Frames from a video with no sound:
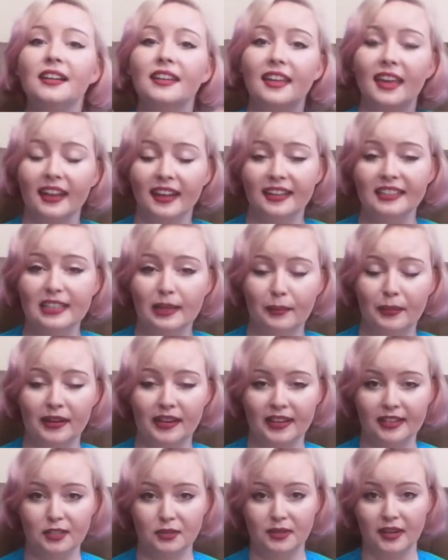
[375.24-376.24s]
getting
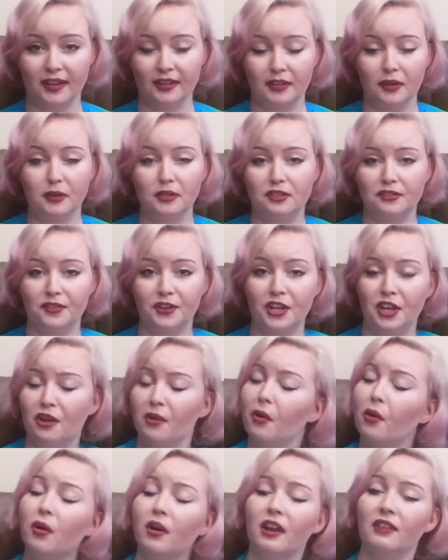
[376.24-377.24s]
somebody to take notes for you,
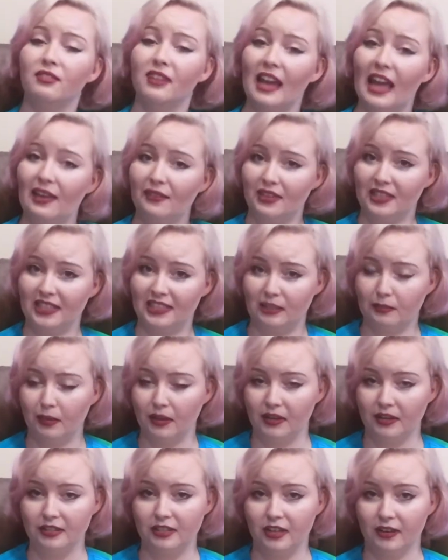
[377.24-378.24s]
or even having
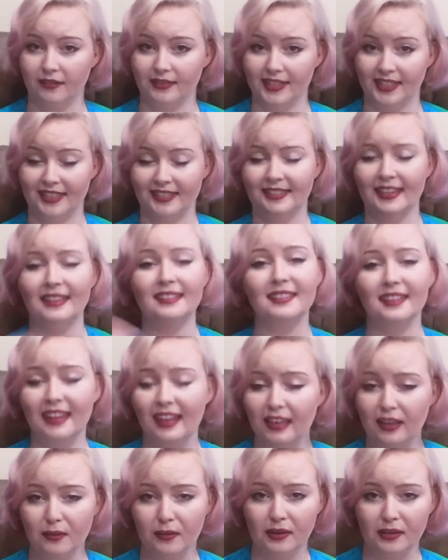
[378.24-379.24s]
disability services
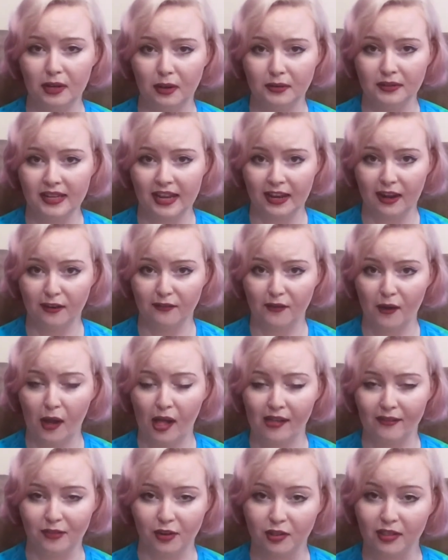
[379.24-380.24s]
designate you a note taker for
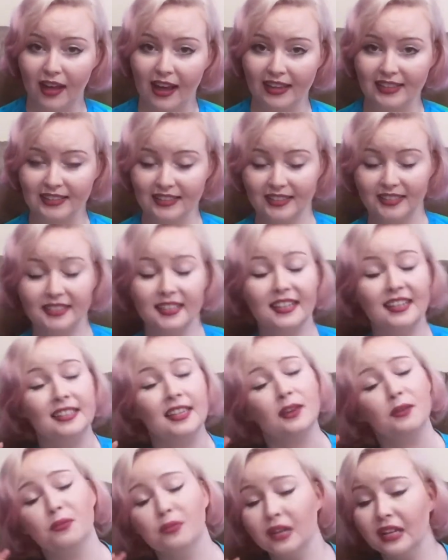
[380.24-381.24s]
all of your classes, is
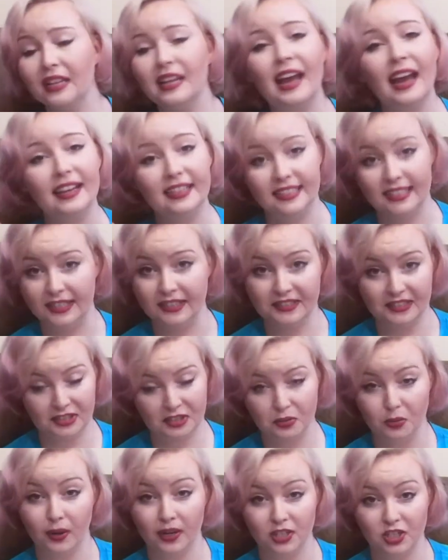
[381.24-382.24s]
a really ideal
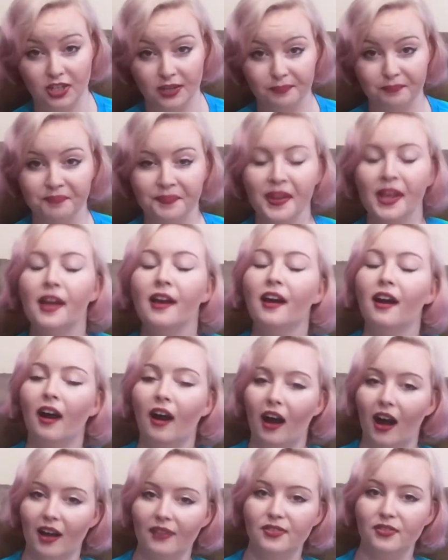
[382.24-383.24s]
situation.
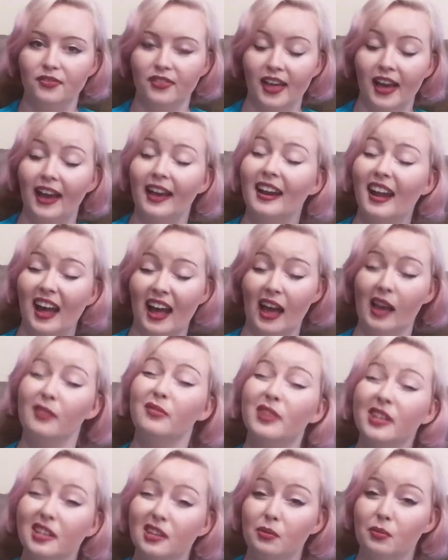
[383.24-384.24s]
Off of that, I
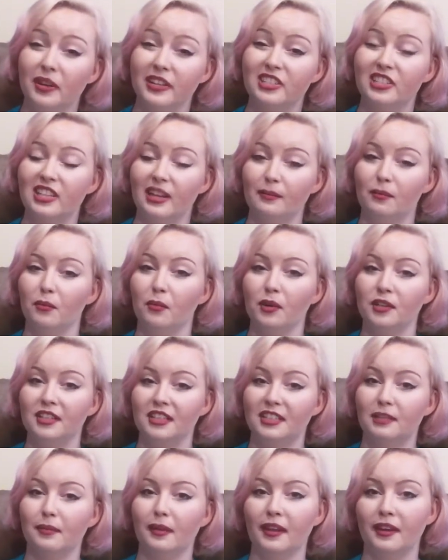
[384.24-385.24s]
really wish that more
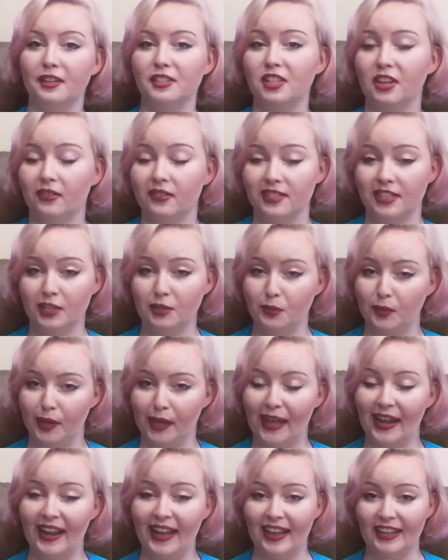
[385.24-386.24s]
disability services
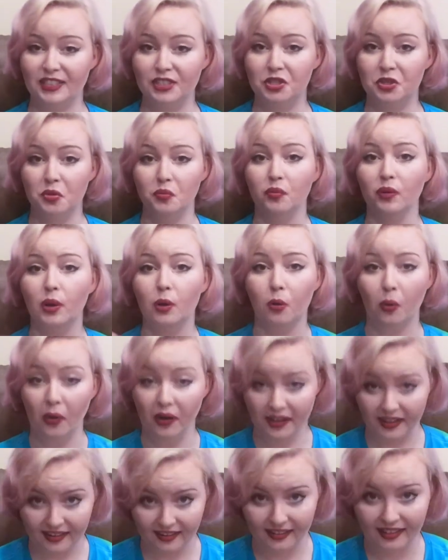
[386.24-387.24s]
would get into
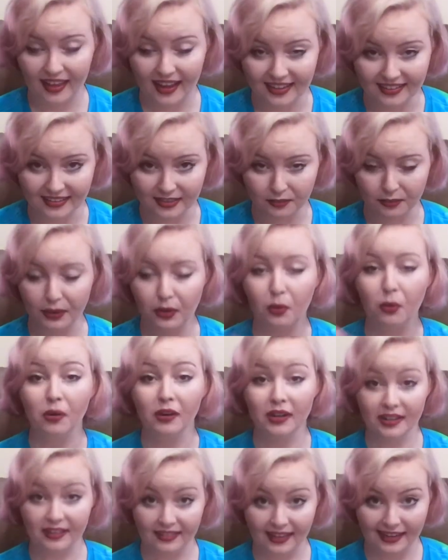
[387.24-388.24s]
recording classes,
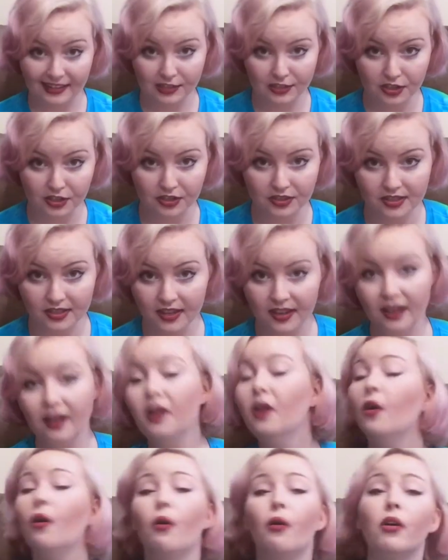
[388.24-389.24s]
recording lectures,
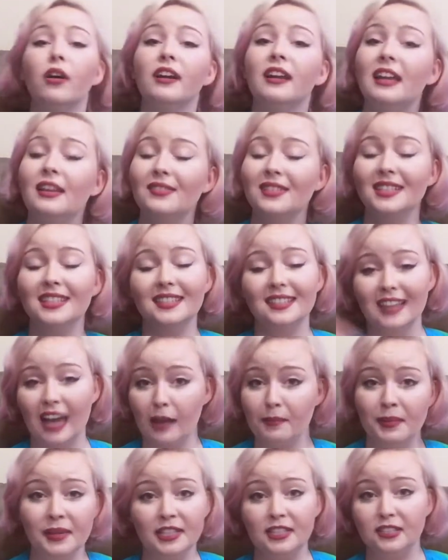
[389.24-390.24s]
or even
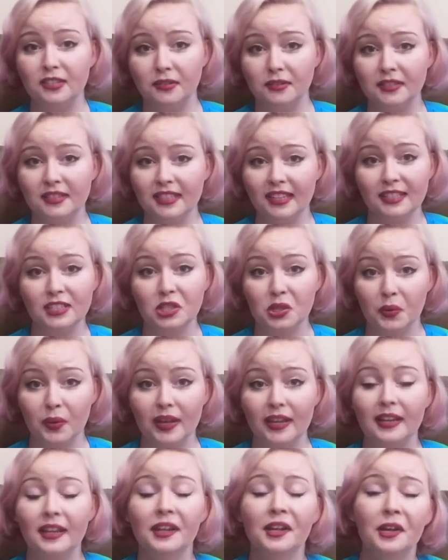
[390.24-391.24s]
Skyping students into
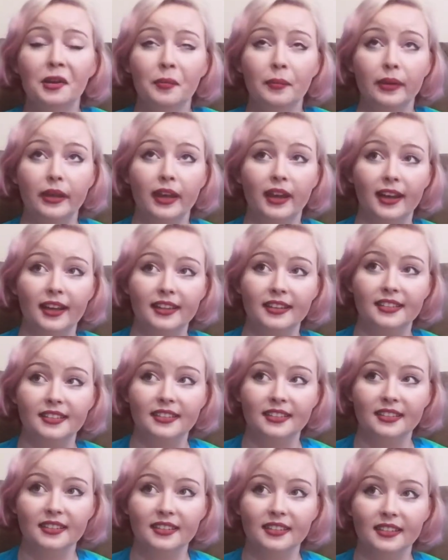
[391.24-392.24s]
it,
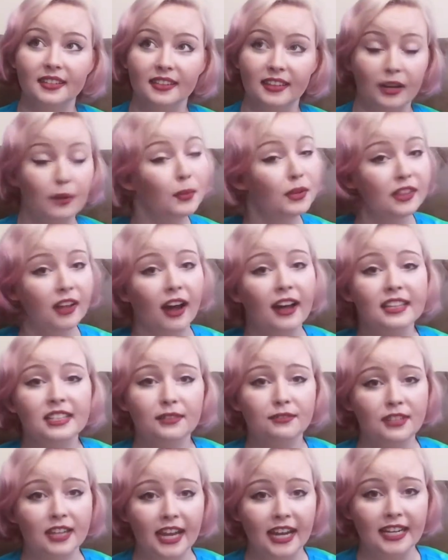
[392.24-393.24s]
because there were lots
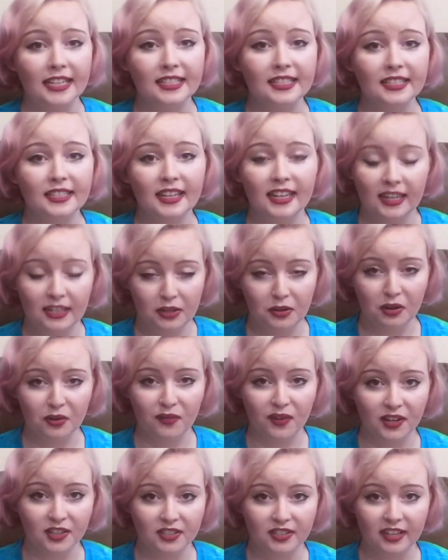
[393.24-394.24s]
of days in
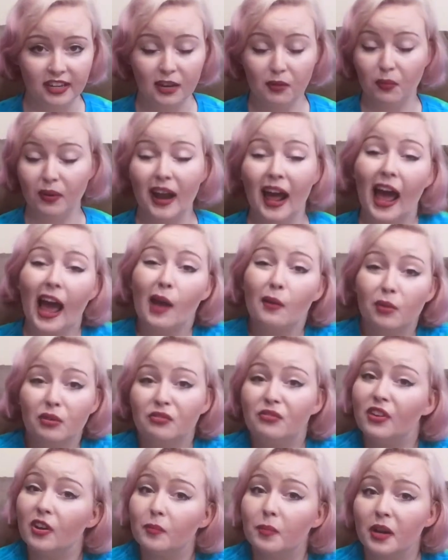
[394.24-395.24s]
university when I would
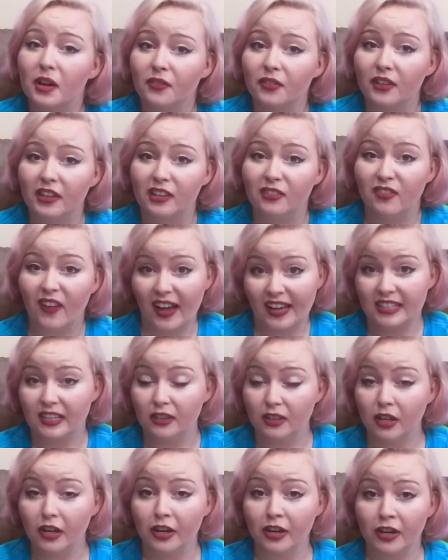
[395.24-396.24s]
feel perfectly fine to
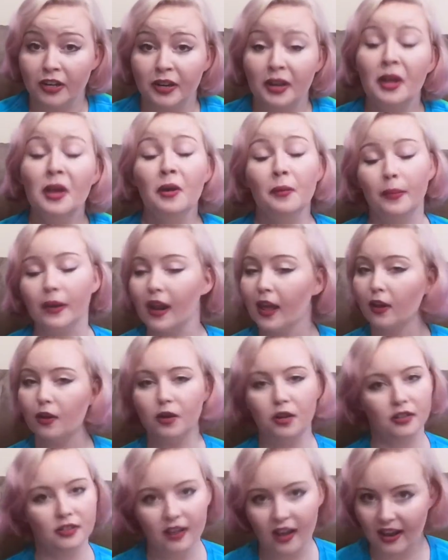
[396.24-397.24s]
learn, but I
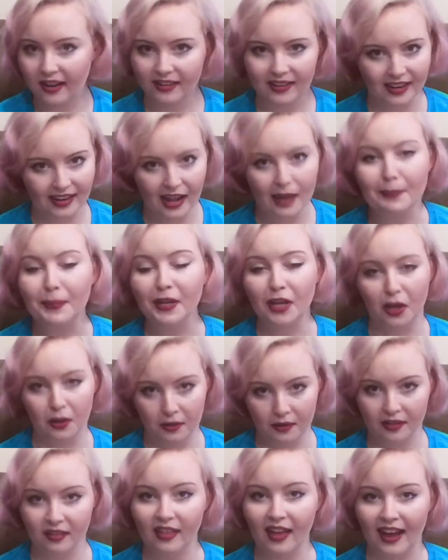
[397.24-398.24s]
could not get up and go
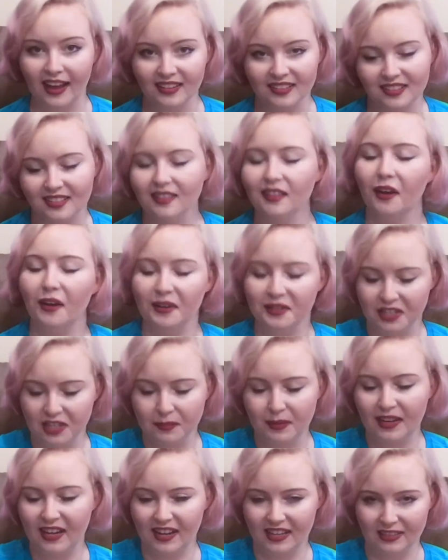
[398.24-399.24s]
to class, largely
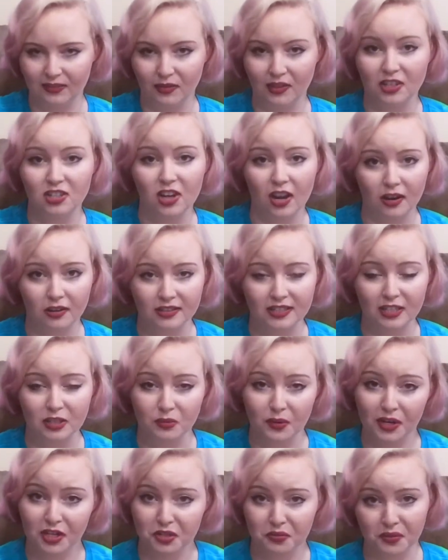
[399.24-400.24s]
because of the shuttle
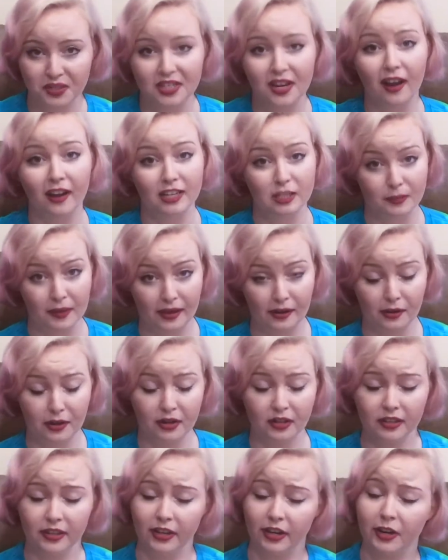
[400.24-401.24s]
situation we talked about
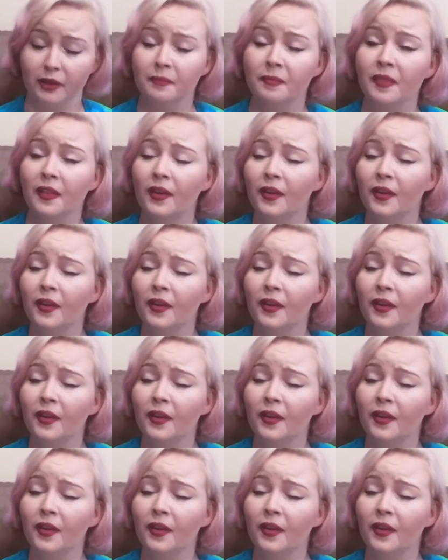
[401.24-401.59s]
earlier.